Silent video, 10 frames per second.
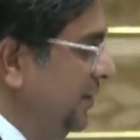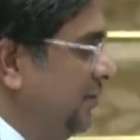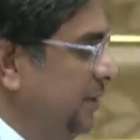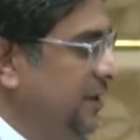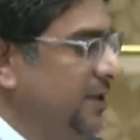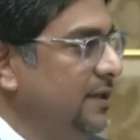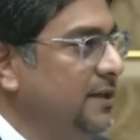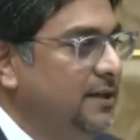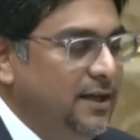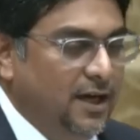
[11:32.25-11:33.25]

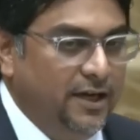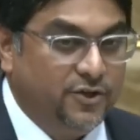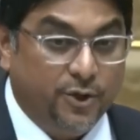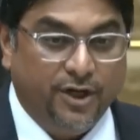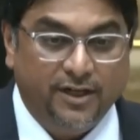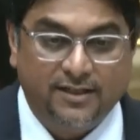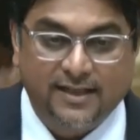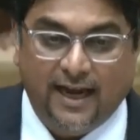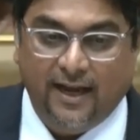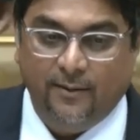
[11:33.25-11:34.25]
during the
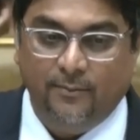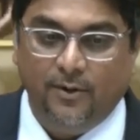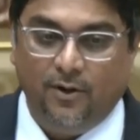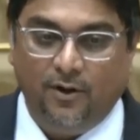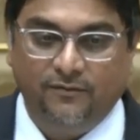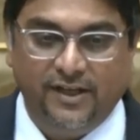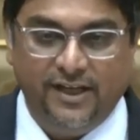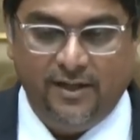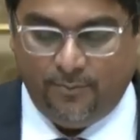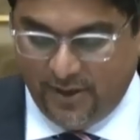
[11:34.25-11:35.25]
time of the
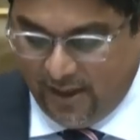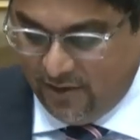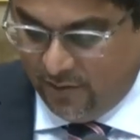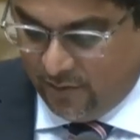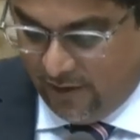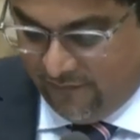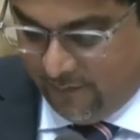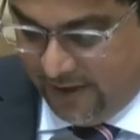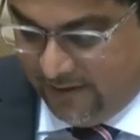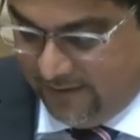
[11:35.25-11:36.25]
APNU
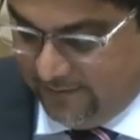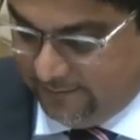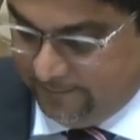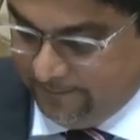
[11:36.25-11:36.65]
government.